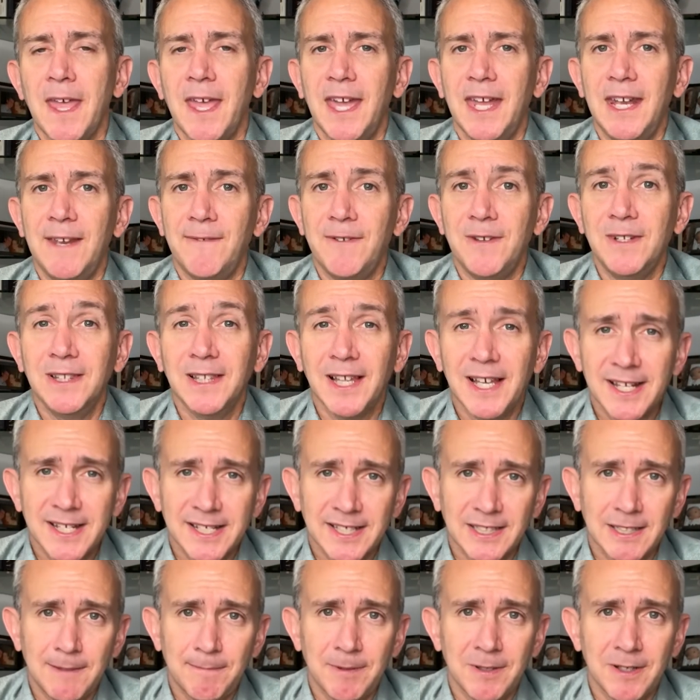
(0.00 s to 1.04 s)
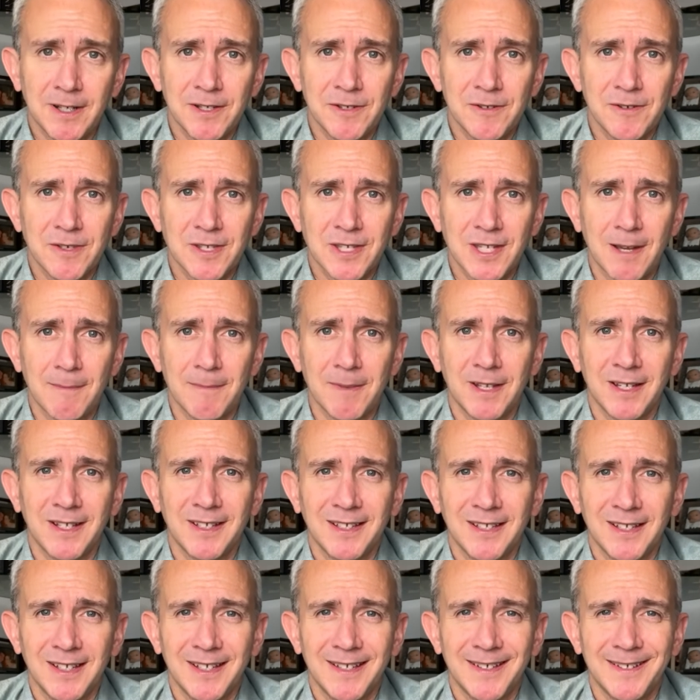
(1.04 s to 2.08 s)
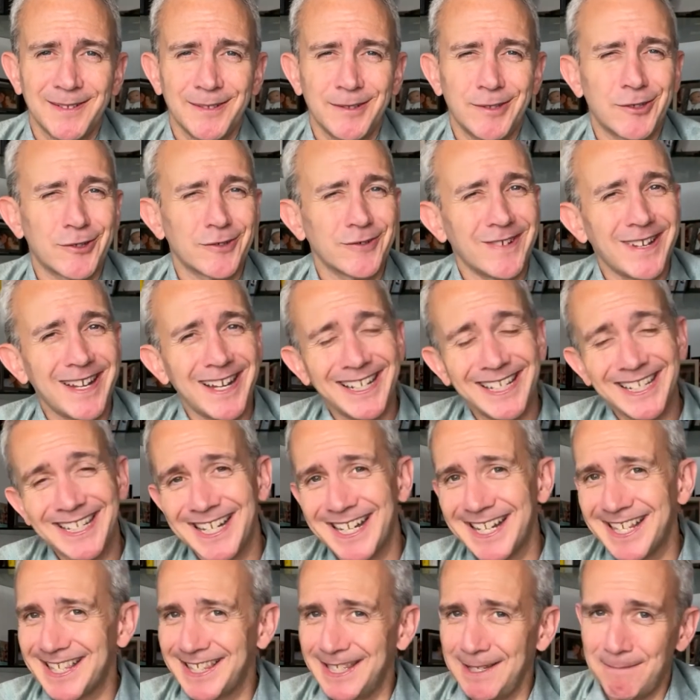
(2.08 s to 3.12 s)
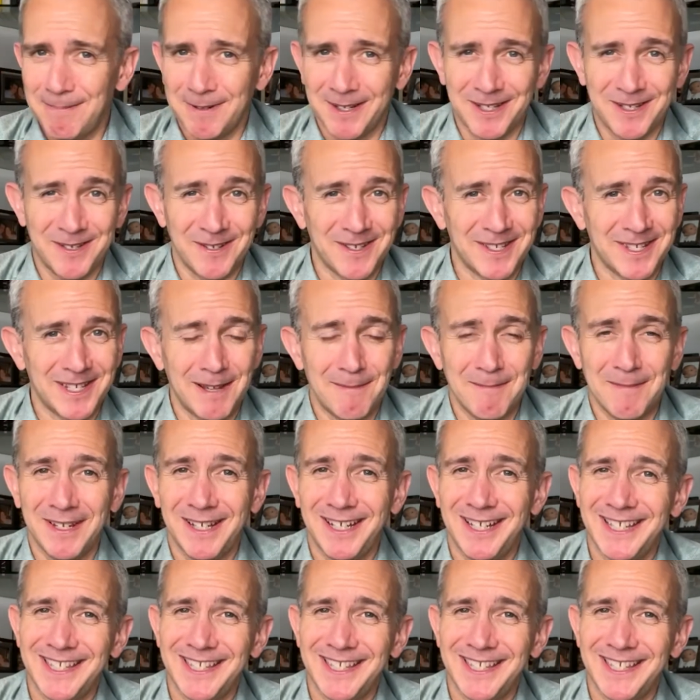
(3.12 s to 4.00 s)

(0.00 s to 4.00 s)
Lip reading: And if you like sleeping on your stomach, try to not sleep on your stomach.